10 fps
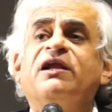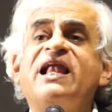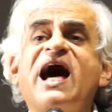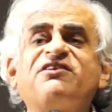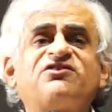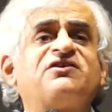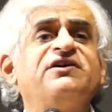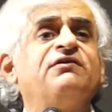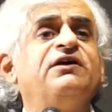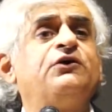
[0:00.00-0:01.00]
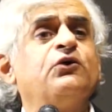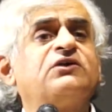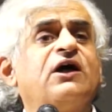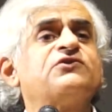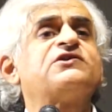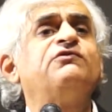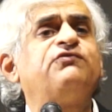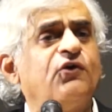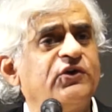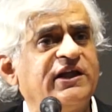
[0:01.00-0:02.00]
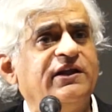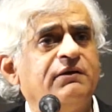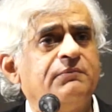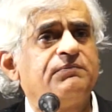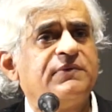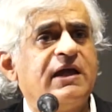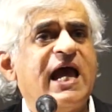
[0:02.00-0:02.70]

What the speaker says: Last, in 2014,